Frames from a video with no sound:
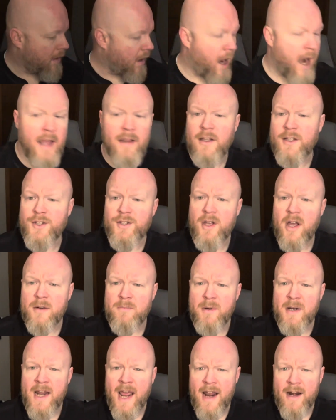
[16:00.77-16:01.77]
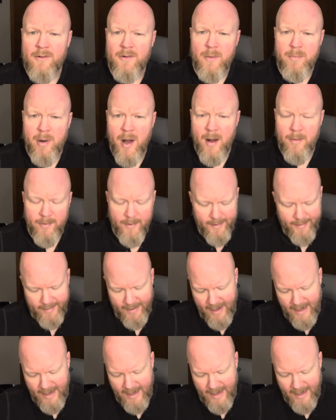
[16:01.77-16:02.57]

All right, let's talk Banana Republic.